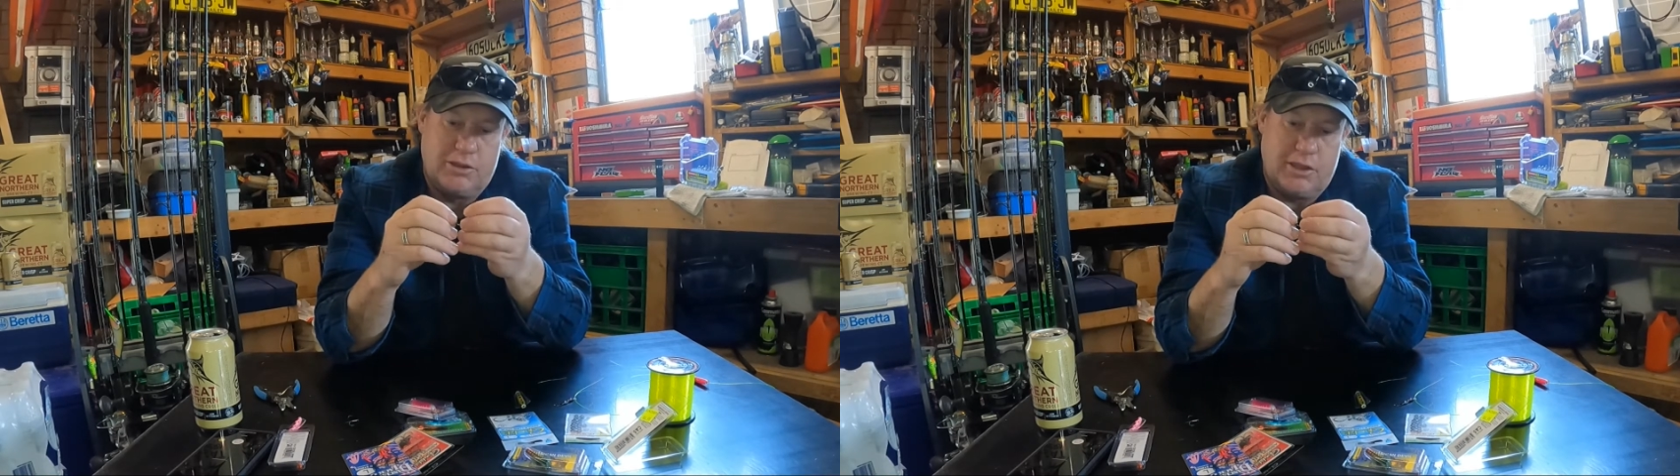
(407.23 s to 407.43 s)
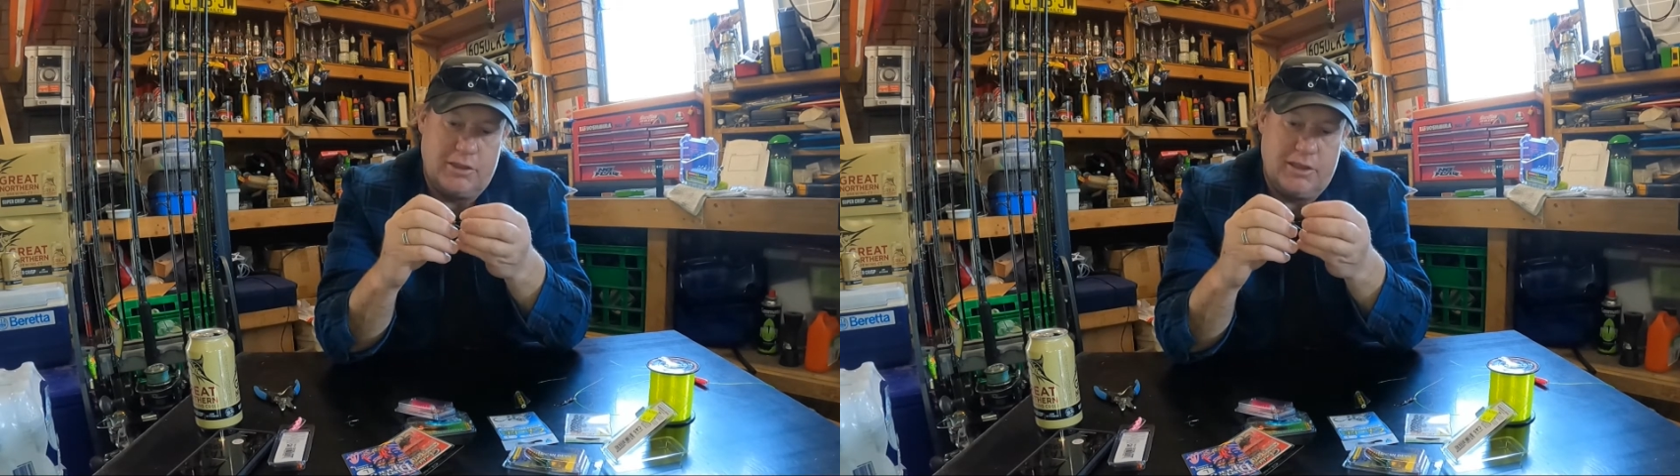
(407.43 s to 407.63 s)

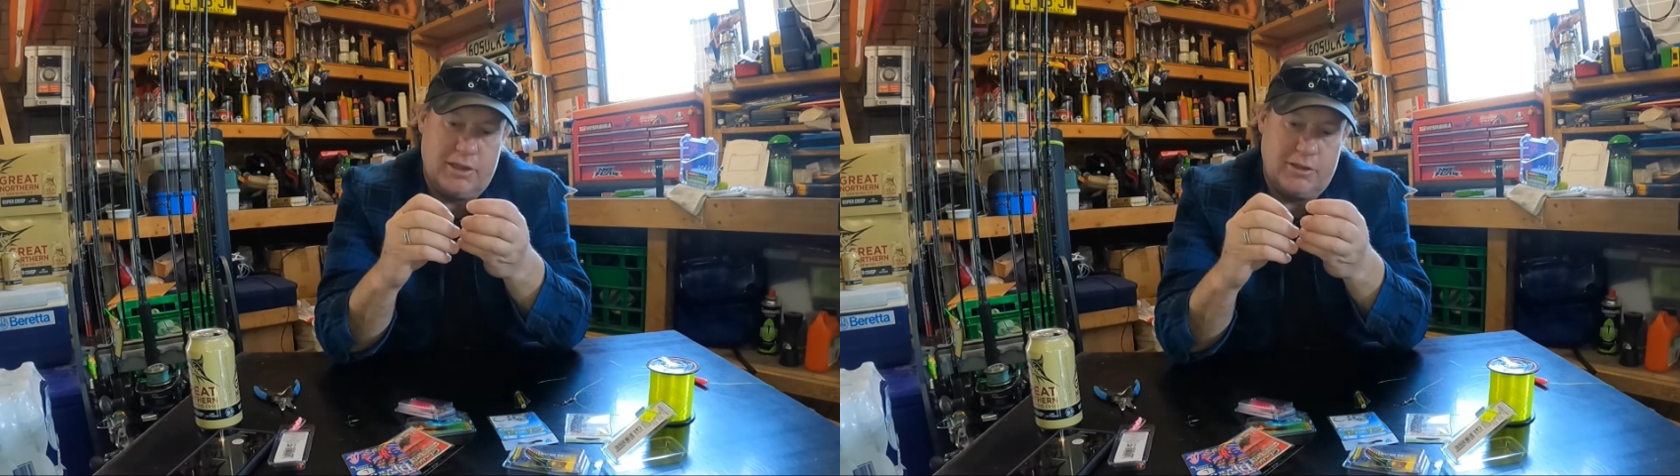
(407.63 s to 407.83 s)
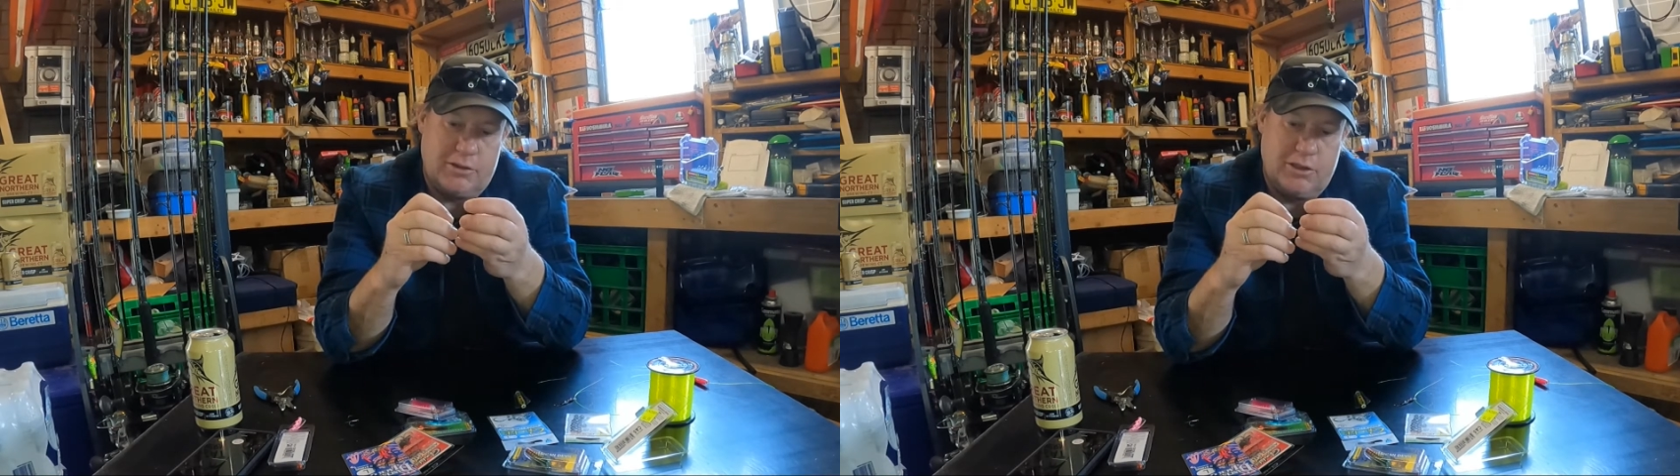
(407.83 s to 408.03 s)
so yeah,
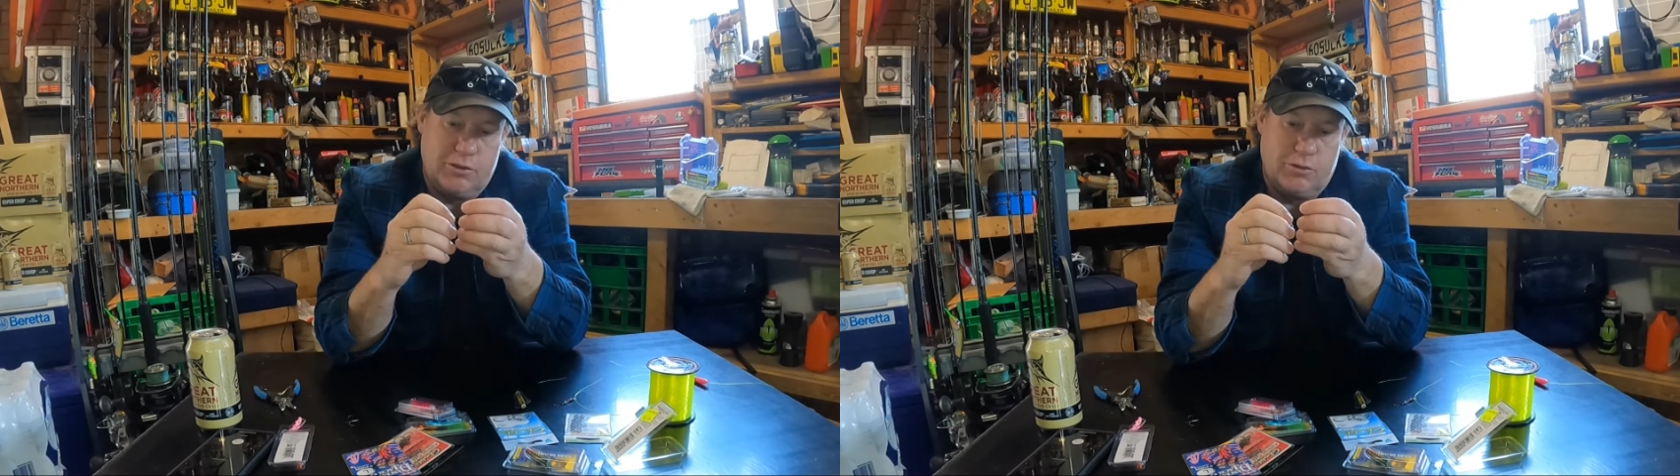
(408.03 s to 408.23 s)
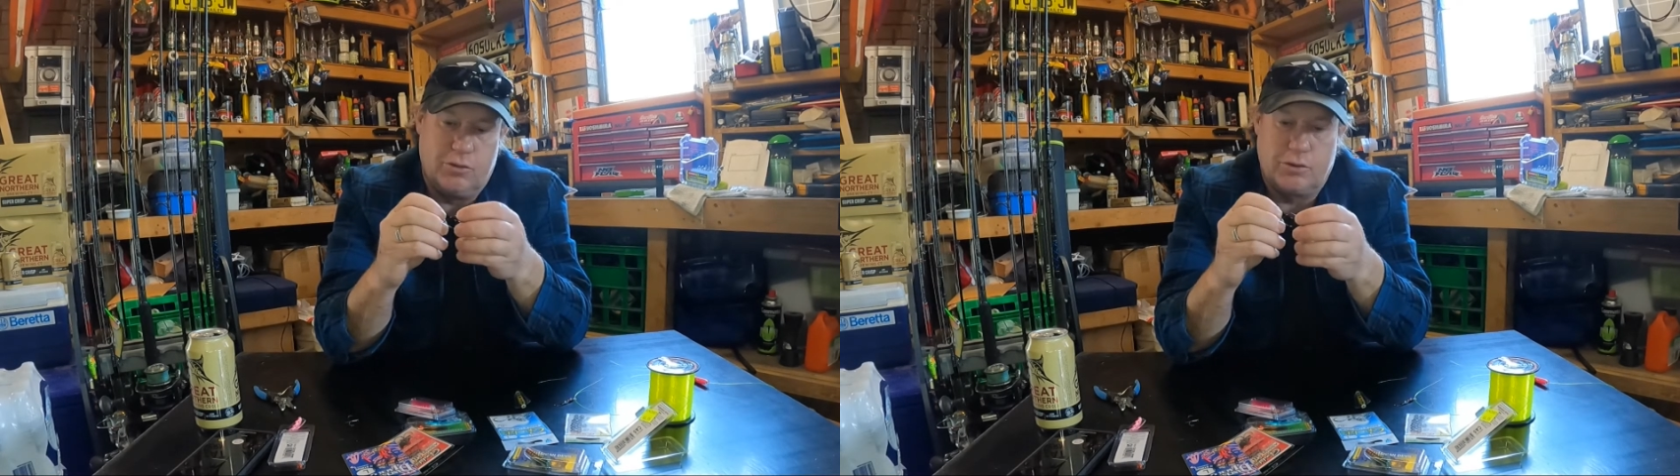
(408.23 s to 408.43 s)
your
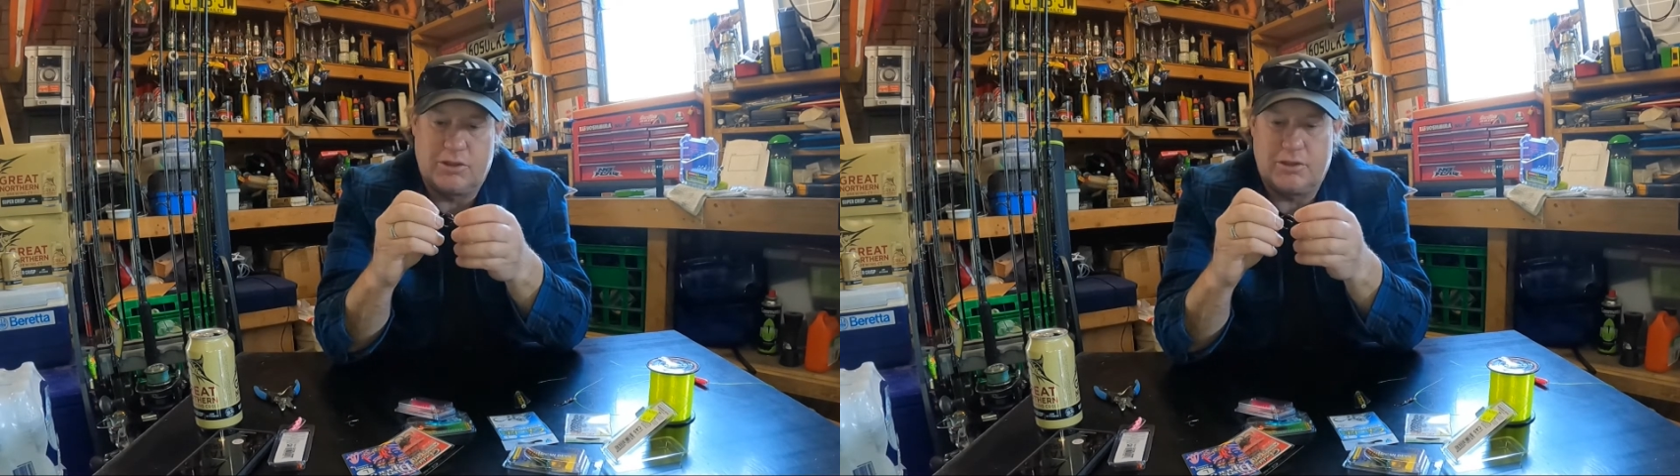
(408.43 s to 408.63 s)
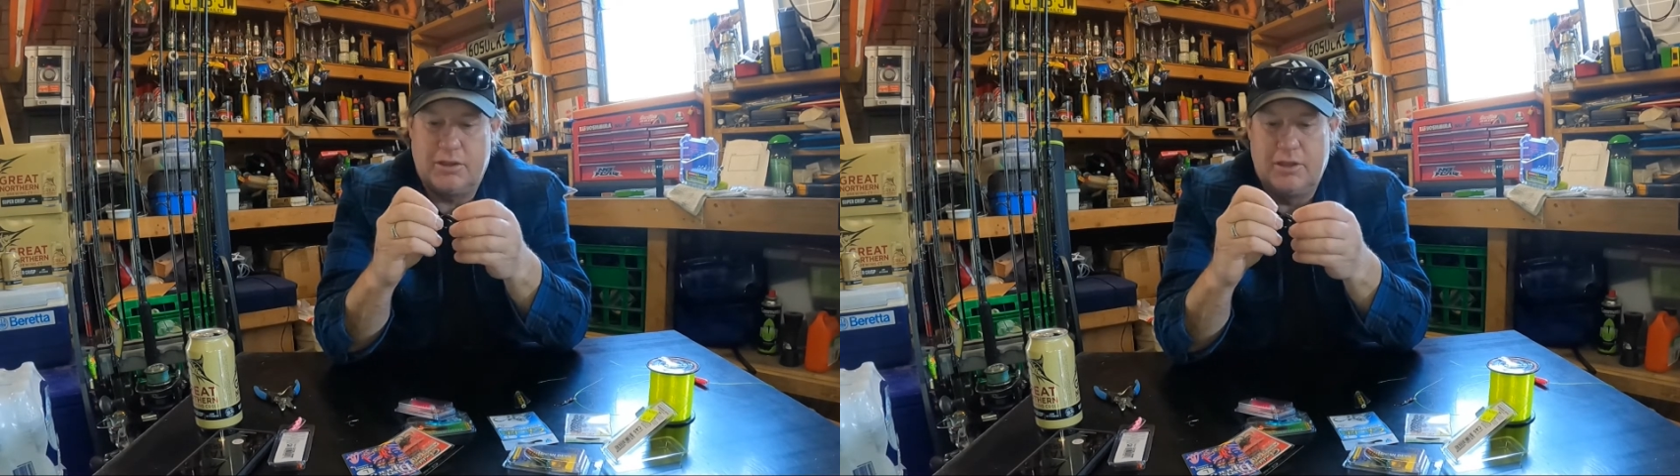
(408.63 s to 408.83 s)
single
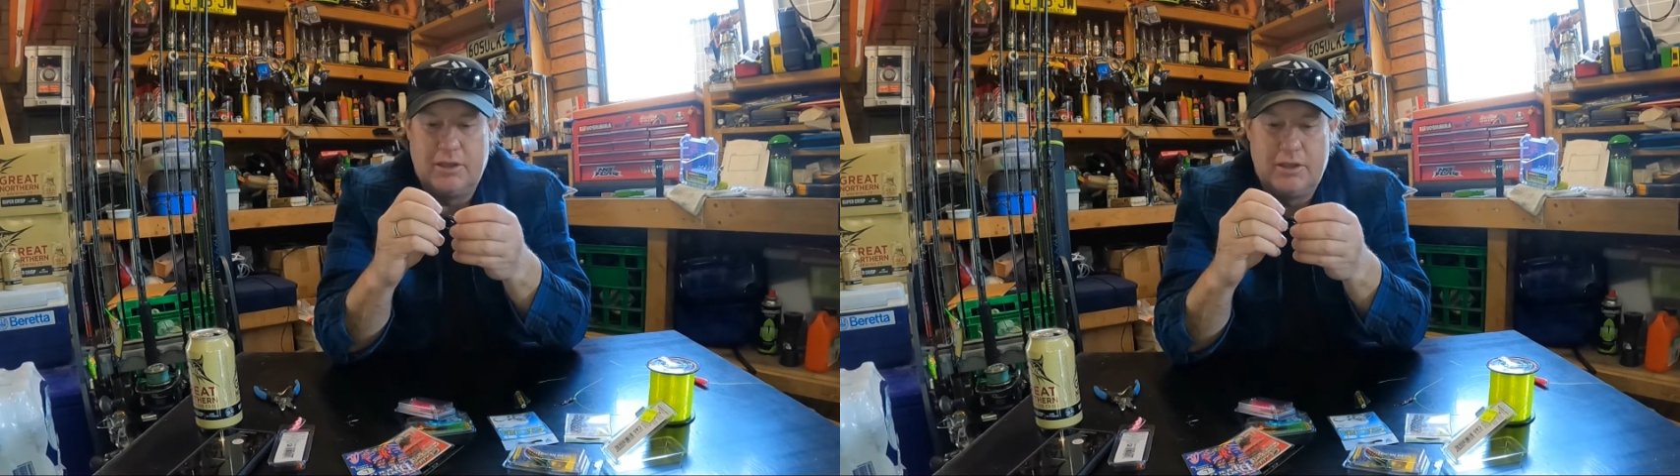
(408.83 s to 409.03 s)
hooks